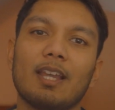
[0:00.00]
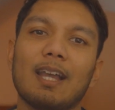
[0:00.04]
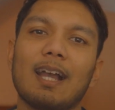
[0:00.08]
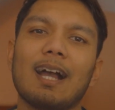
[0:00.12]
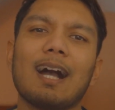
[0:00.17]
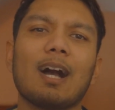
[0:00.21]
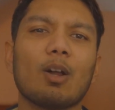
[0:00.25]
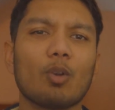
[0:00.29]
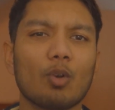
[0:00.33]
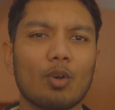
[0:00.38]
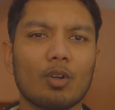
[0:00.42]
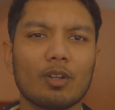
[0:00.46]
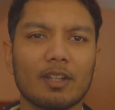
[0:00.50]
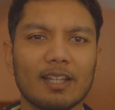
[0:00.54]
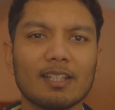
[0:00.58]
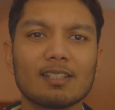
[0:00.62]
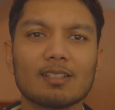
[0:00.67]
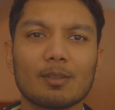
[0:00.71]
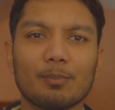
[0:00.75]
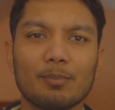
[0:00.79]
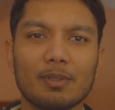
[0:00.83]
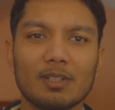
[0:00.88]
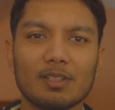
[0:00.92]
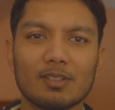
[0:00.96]
How long
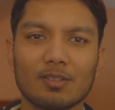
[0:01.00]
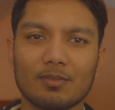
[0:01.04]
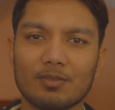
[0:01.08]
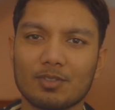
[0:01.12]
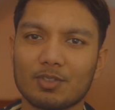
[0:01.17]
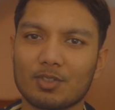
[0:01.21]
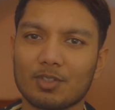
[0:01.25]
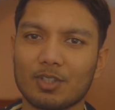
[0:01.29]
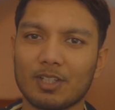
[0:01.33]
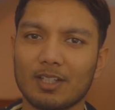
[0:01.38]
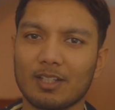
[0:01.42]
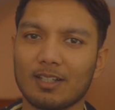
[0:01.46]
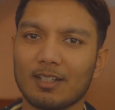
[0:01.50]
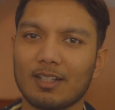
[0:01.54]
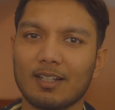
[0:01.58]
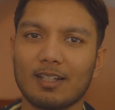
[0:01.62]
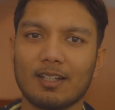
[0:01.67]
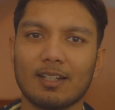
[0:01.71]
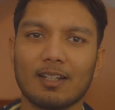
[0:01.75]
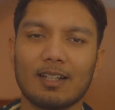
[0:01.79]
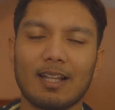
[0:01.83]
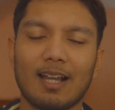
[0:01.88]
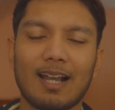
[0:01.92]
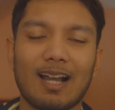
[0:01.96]
is a piece of string,
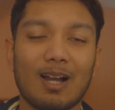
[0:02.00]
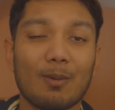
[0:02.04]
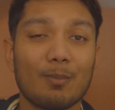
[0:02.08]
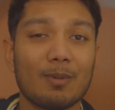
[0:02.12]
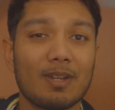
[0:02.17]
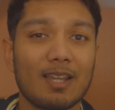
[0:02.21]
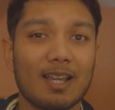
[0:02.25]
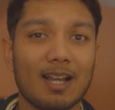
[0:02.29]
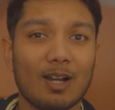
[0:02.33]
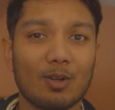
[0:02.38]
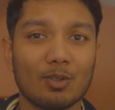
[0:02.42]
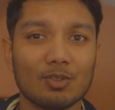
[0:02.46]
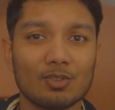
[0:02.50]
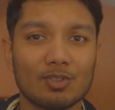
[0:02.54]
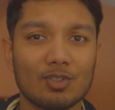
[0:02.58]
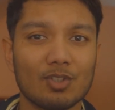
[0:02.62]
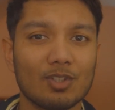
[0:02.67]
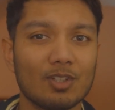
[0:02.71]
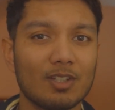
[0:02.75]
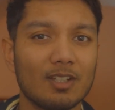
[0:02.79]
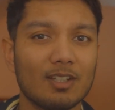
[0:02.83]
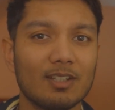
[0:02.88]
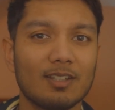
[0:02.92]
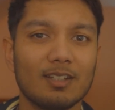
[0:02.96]
and how many hours do
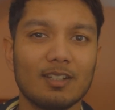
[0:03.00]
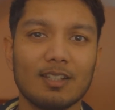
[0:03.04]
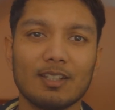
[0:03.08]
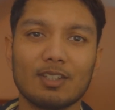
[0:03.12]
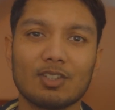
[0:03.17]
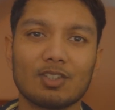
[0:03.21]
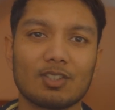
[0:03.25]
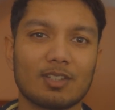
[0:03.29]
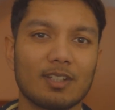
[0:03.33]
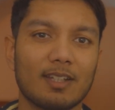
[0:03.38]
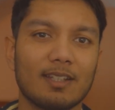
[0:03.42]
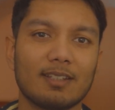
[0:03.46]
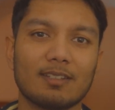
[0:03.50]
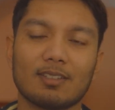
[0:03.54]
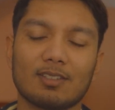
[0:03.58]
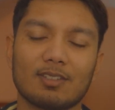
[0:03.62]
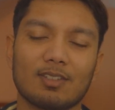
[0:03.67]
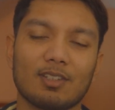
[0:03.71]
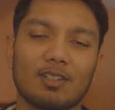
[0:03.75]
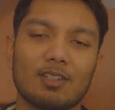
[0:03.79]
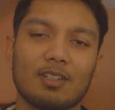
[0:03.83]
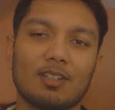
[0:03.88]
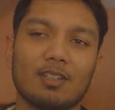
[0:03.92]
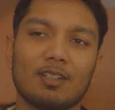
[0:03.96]
you need each day to
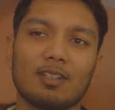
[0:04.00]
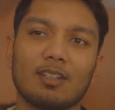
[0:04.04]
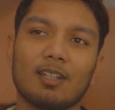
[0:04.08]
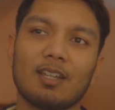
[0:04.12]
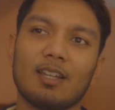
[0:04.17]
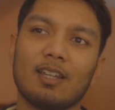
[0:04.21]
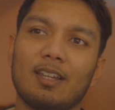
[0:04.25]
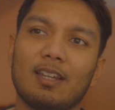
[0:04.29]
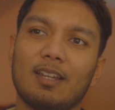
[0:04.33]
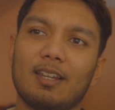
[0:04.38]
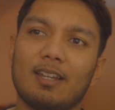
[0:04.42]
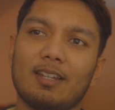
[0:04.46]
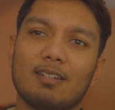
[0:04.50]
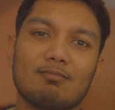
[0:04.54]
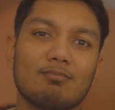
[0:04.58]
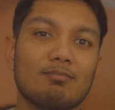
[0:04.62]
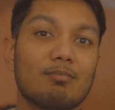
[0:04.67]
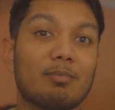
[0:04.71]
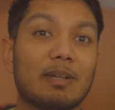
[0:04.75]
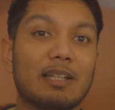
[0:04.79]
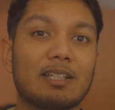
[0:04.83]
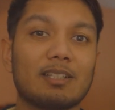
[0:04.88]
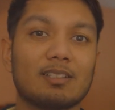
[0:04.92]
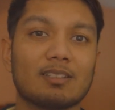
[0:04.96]
study
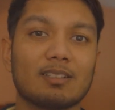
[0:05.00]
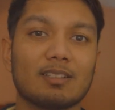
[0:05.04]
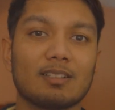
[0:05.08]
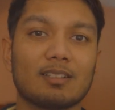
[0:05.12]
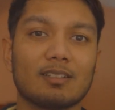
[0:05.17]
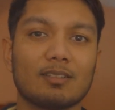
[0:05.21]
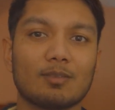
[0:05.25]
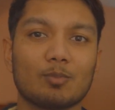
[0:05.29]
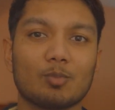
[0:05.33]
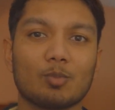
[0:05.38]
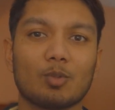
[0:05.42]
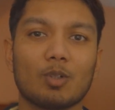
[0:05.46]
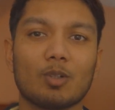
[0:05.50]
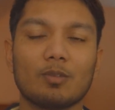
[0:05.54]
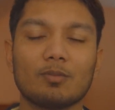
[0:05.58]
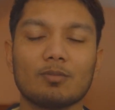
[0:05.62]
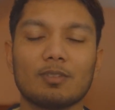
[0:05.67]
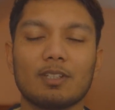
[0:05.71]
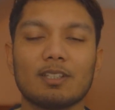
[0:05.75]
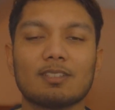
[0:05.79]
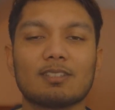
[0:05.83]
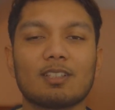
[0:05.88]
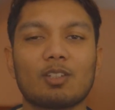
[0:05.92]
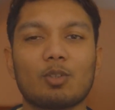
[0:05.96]
medicine?
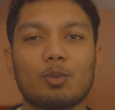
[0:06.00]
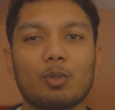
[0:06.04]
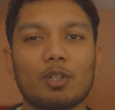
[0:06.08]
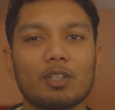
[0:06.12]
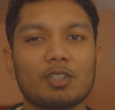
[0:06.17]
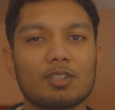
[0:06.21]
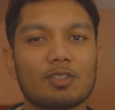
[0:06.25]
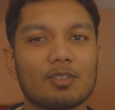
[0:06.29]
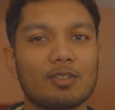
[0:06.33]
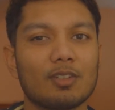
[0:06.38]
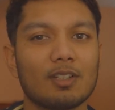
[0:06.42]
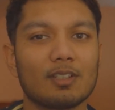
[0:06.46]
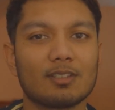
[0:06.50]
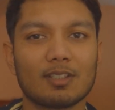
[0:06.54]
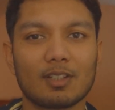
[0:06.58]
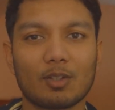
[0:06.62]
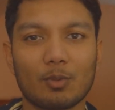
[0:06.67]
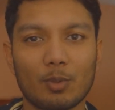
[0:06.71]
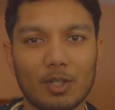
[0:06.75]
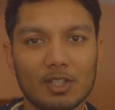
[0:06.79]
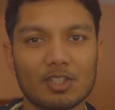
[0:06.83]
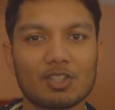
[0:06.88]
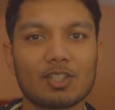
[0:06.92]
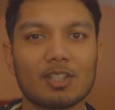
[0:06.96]
Well, it's a
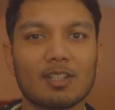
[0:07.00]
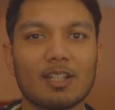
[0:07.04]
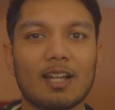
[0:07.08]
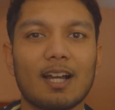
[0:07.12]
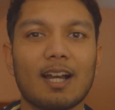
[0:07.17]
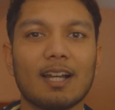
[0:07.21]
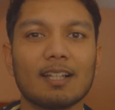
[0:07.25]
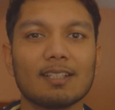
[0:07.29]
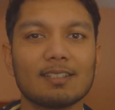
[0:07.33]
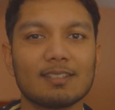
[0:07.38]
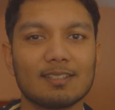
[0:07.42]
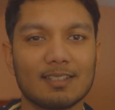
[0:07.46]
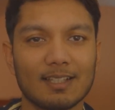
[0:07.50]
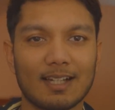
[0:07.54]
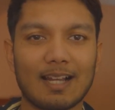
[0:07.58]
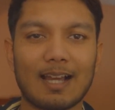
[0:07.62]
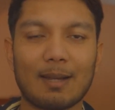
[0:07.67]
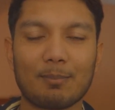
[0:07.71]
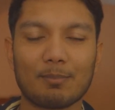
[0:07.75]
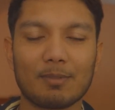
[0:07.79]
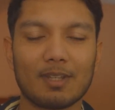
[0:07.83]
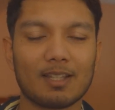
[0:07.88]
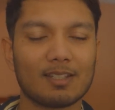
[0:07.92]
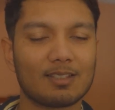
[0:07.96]
question that I still
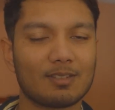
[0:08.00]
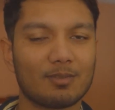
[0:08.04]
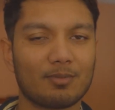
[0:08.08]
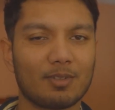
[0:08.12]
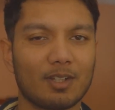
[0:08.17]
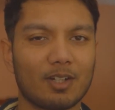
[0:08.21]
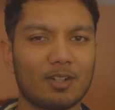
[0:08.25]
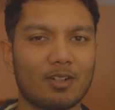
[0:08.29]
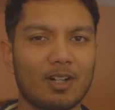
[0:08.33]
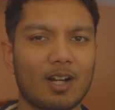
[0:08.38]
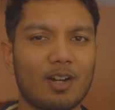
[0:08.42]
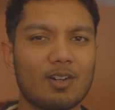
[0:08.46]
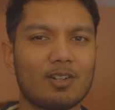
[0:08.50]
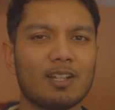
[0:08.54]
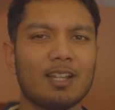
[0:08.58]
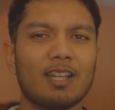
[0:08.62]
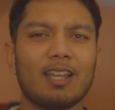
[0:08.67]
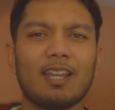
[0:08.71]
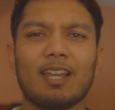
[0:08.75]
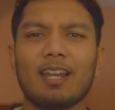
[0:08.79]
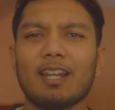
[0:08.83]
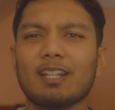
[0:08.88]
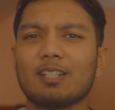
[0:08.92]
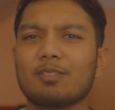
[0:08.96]
am yet to figure out,
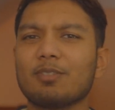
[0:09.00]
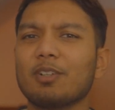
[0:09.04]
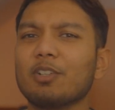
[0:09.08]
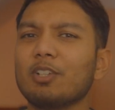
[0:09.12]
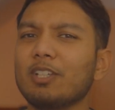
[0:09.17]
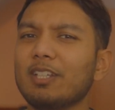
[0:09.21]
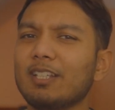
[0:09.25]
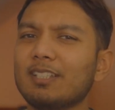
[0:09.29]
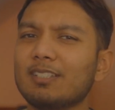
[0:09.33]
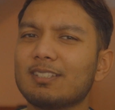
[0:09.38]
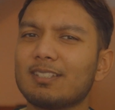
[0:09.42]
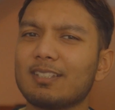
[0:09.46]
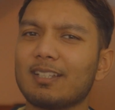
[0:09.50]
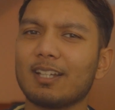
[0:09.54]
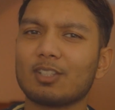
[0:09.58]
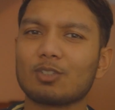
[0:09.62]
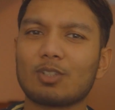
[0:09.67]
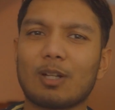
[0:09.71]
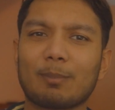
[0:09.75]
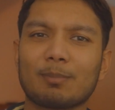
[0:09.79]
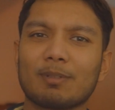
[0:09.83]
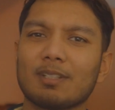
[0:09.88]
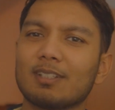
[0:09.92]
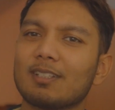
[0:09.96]
and it's very easy to get
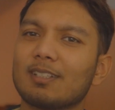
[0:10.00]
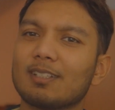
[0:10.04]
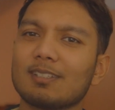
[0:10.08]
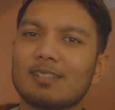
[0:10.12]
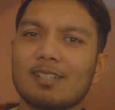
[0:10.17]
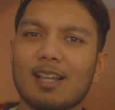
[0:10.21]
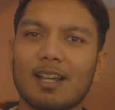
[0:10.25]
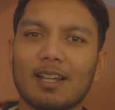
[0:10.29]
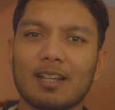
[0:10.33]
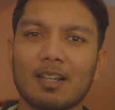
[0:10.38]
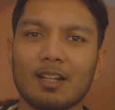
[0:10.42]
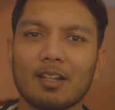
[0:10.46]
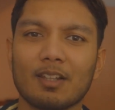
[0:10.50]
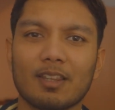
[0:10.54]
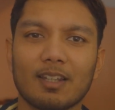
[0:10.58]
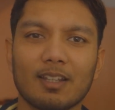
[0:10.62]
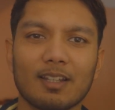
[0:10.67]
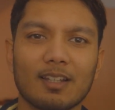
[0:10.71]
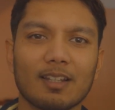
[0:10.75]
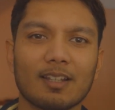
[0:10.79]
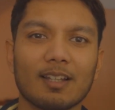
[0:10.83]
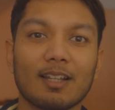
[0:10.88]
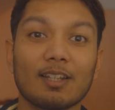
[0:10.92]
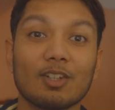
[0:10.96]
trapped into the cycle of
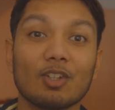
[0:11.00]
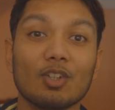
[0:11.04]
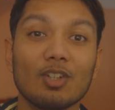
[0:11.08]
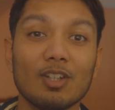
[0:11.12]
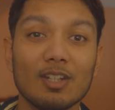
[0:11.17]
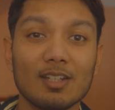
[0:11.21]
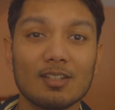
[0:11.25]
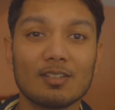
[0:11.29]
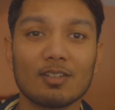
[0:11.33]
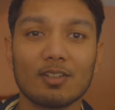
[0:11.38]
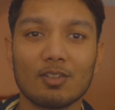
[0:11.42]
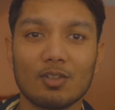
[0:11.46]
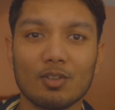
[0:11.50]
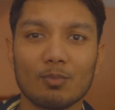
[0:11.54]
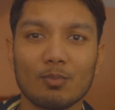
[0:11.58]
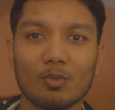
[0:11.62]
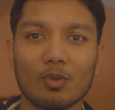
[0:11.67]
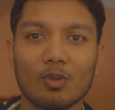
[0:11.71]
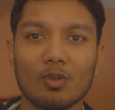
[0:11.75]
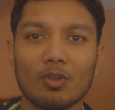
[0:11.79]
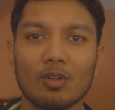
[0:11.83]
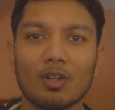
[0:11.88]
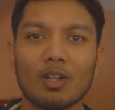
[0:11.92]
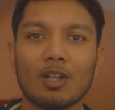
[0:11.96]
thinking that you need to do
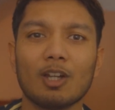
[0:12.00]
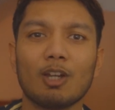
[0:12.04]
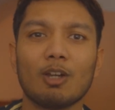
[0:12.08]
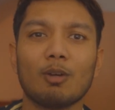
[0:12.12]
more.